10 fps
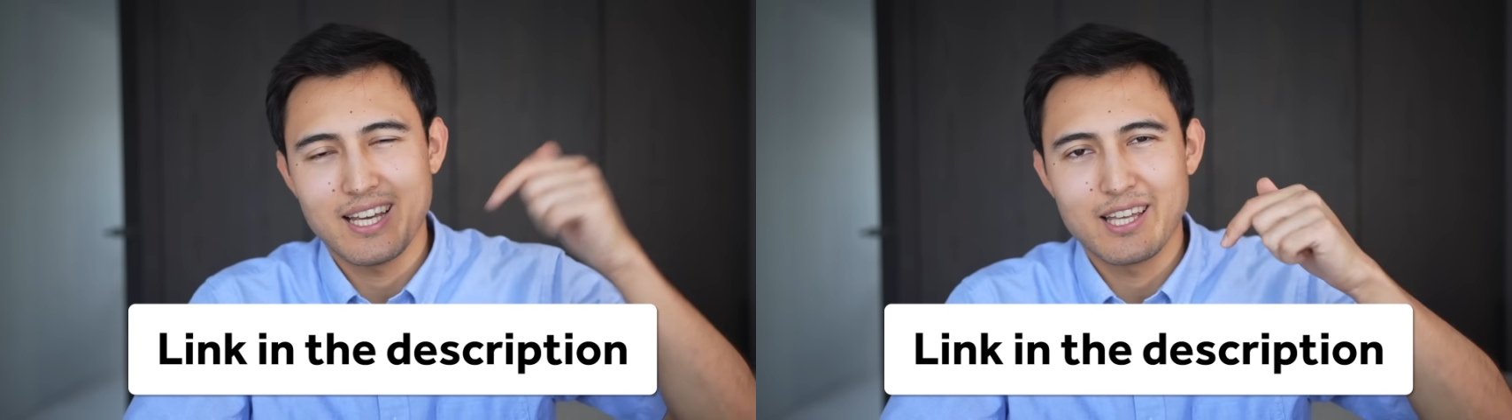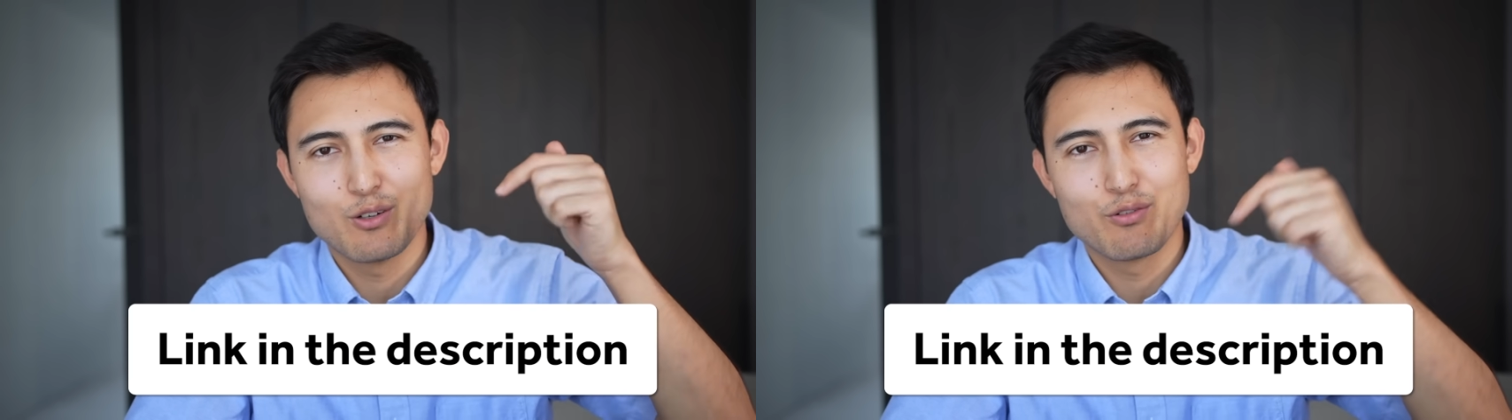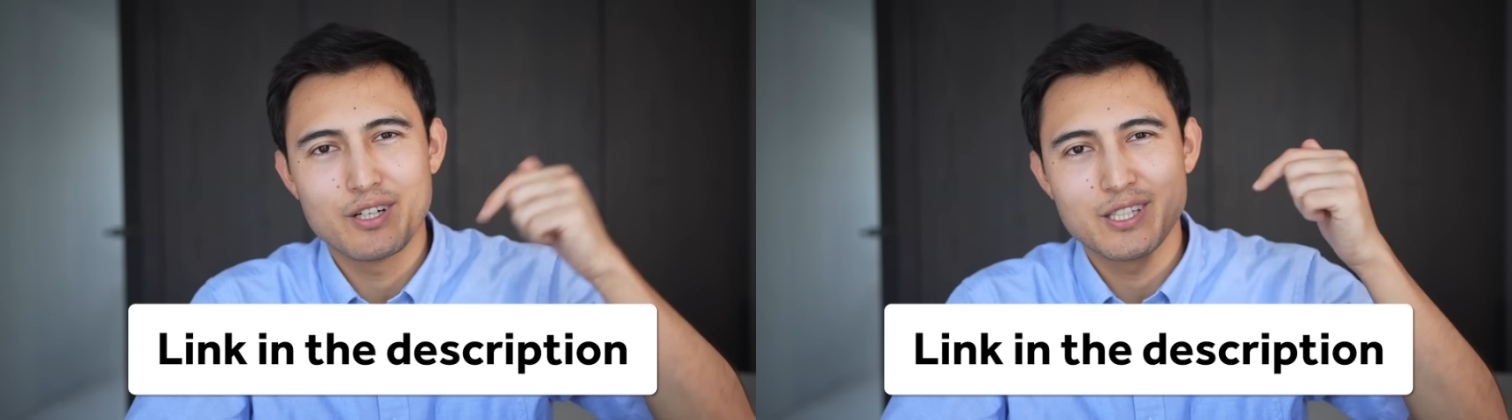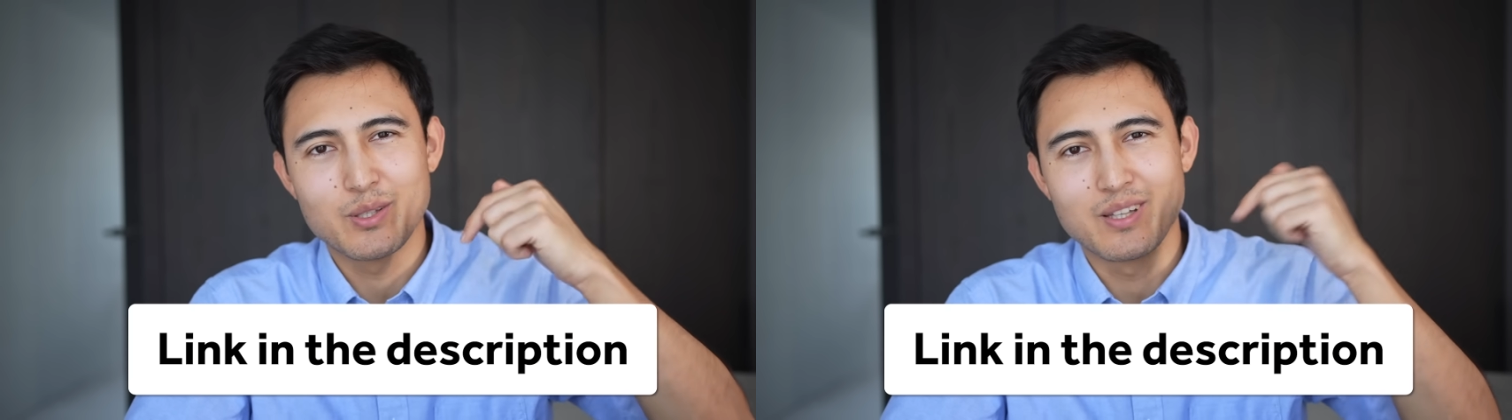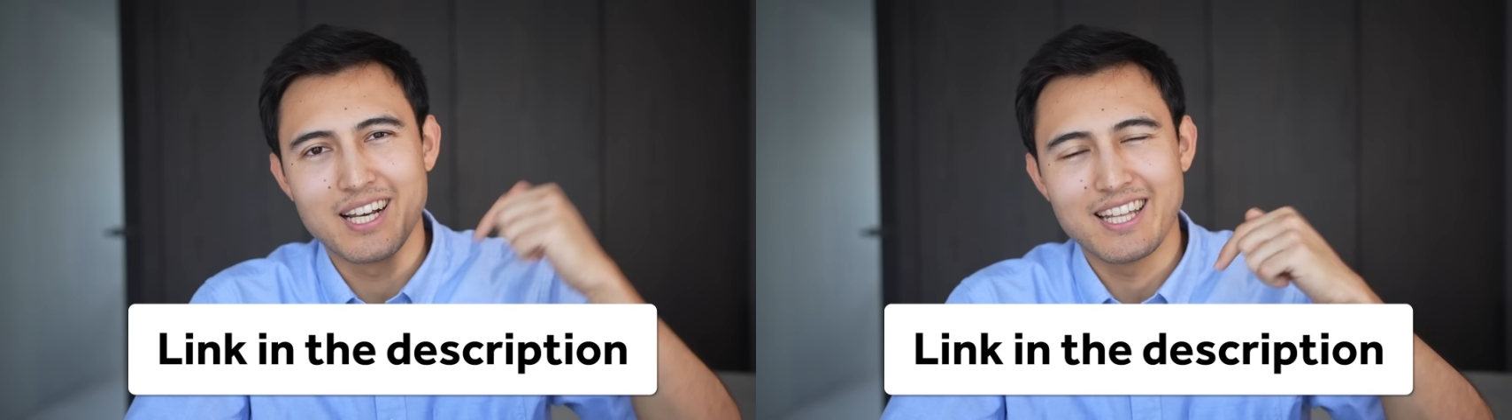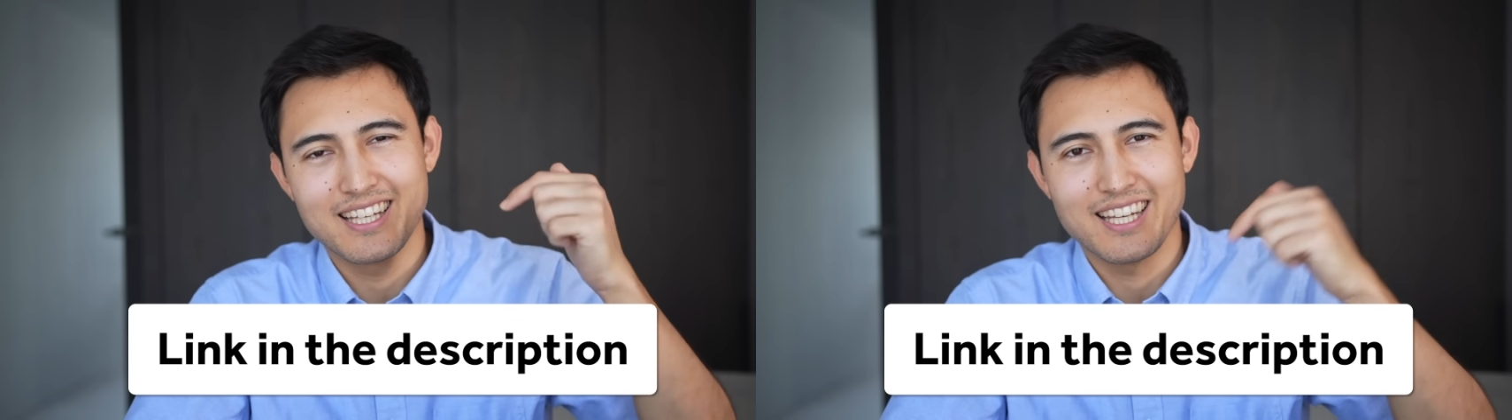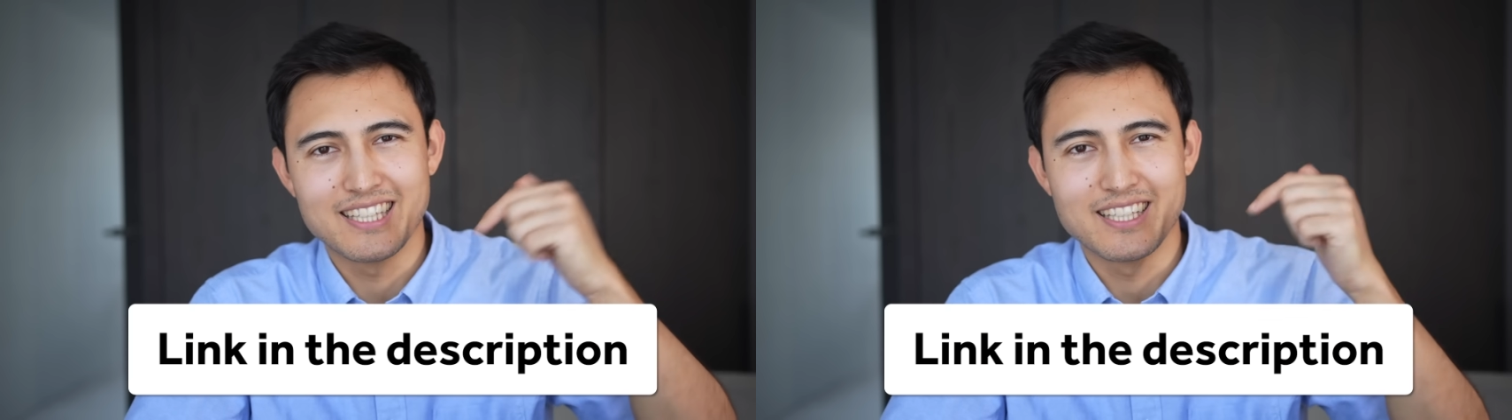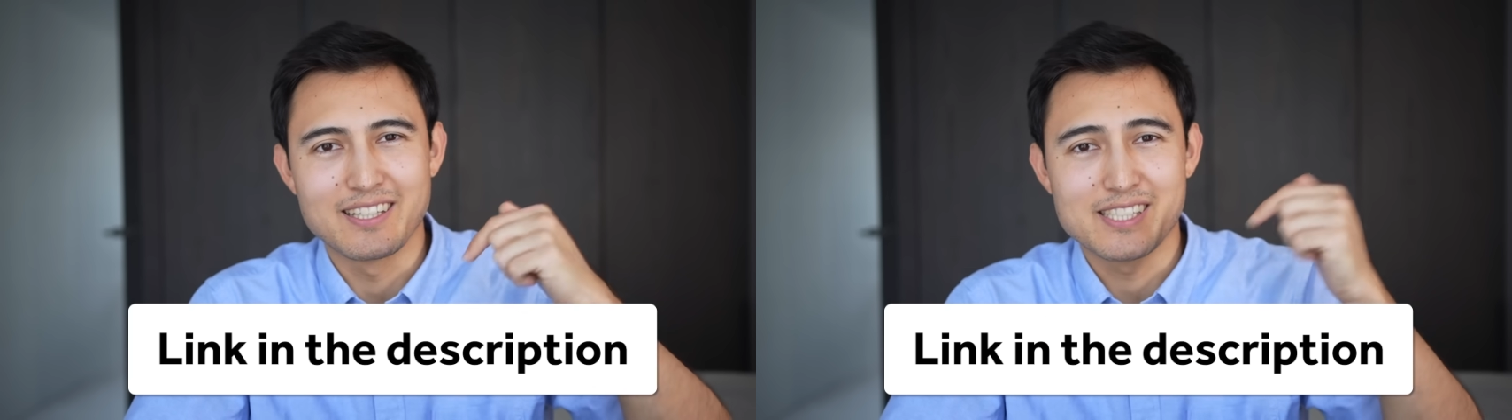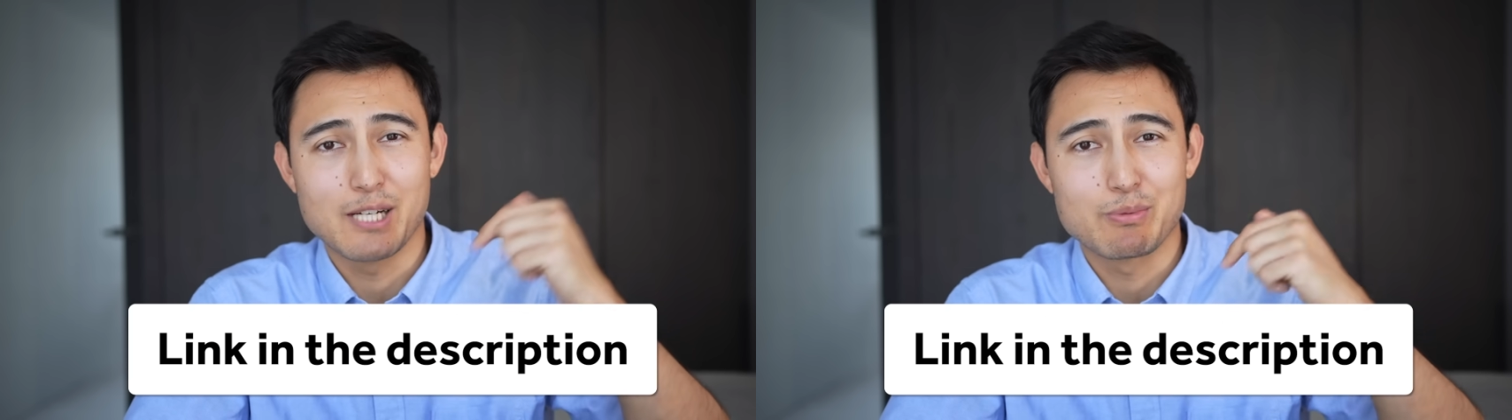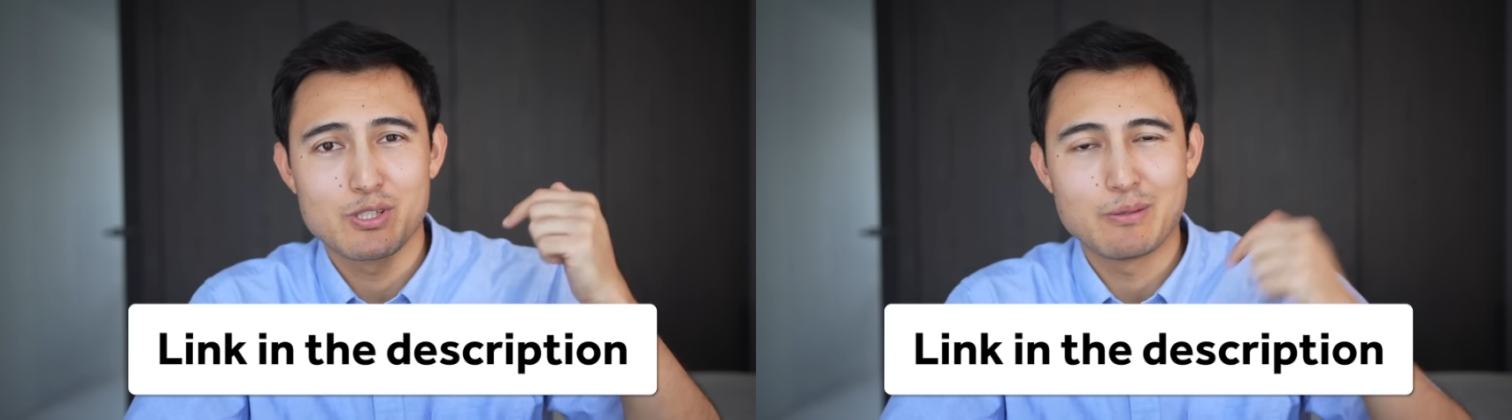head over to the link in the
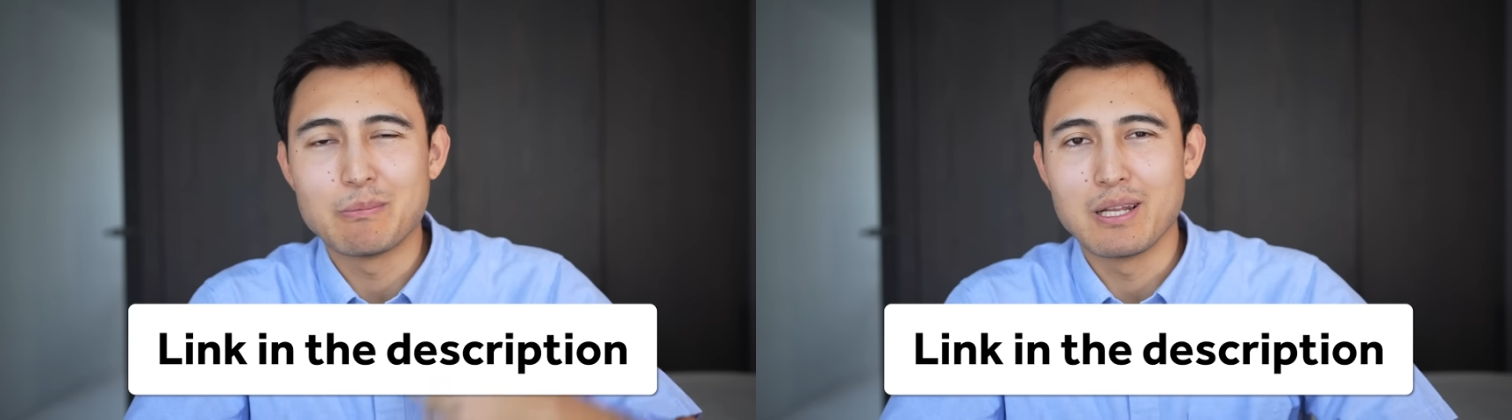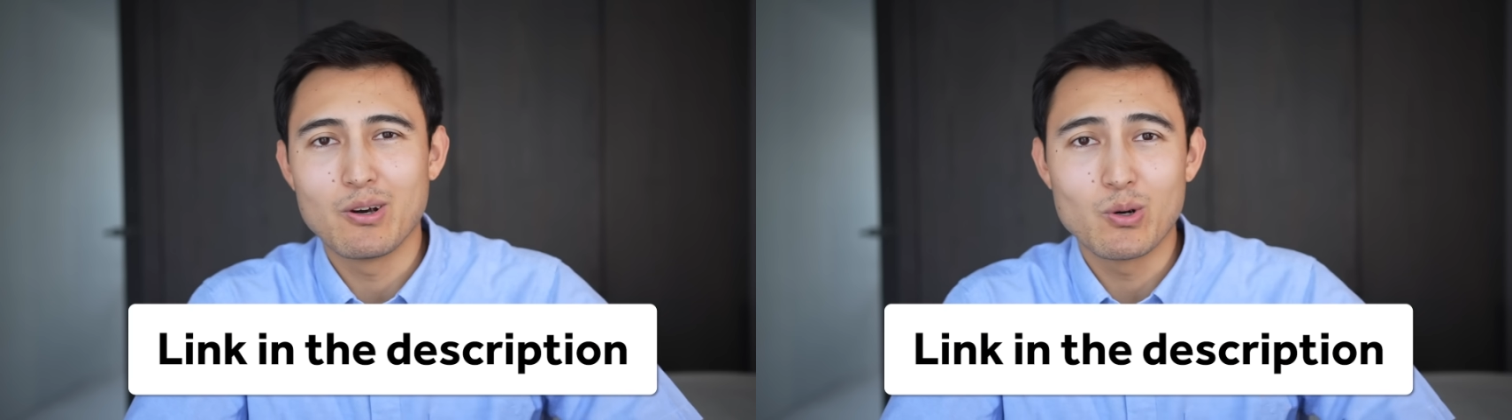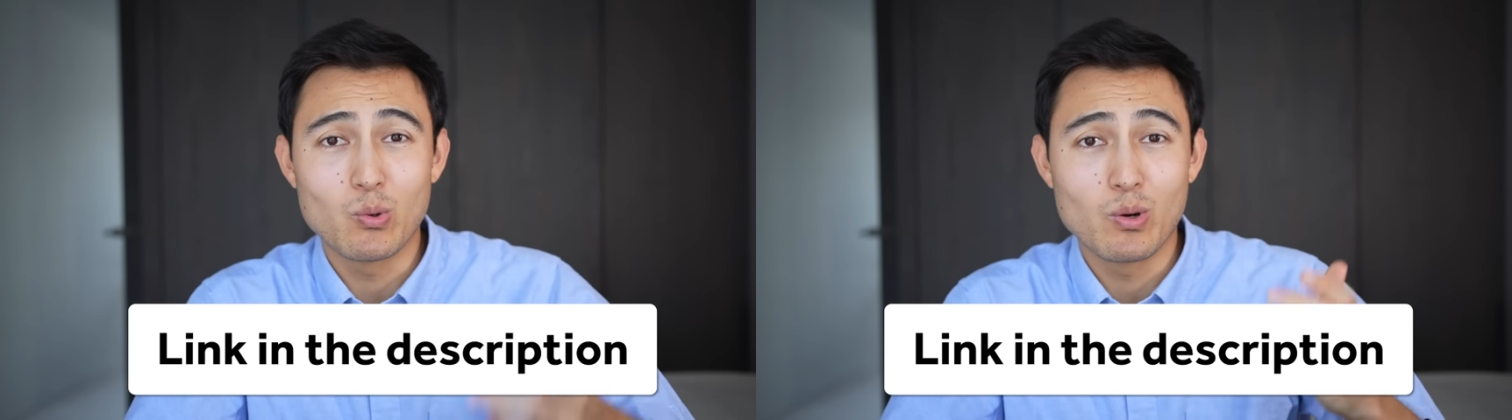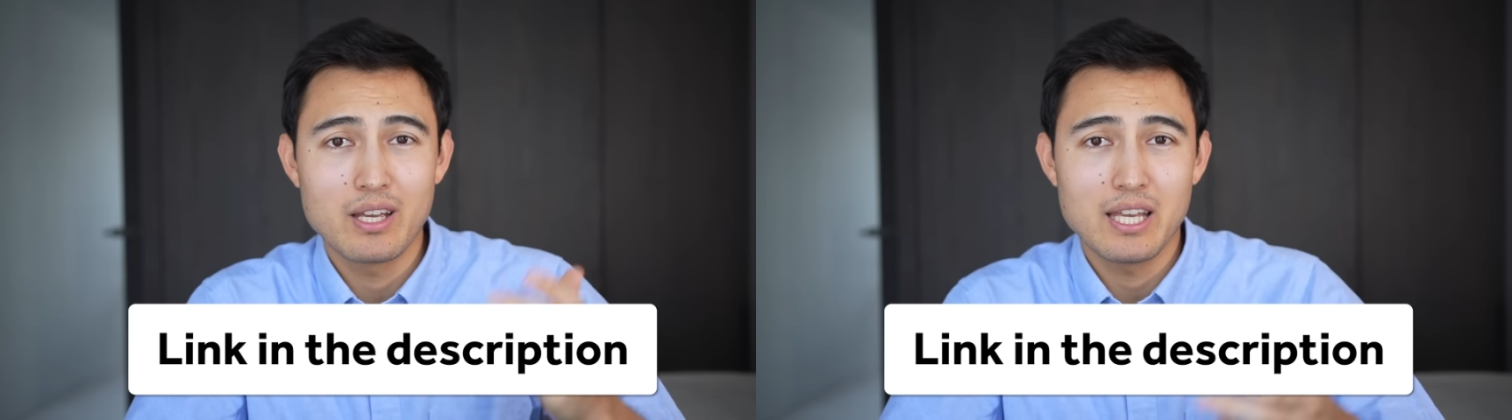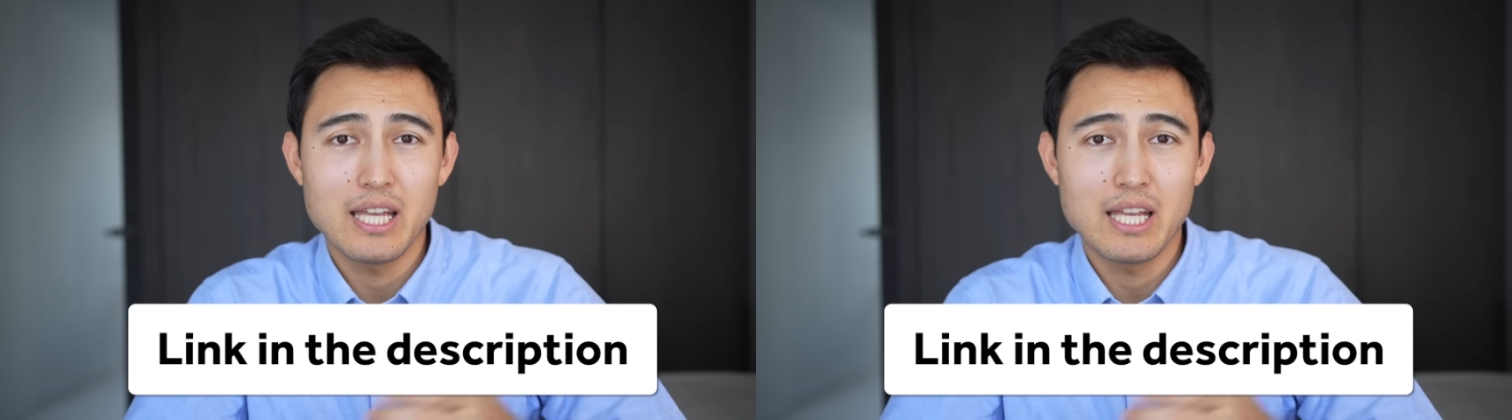description below.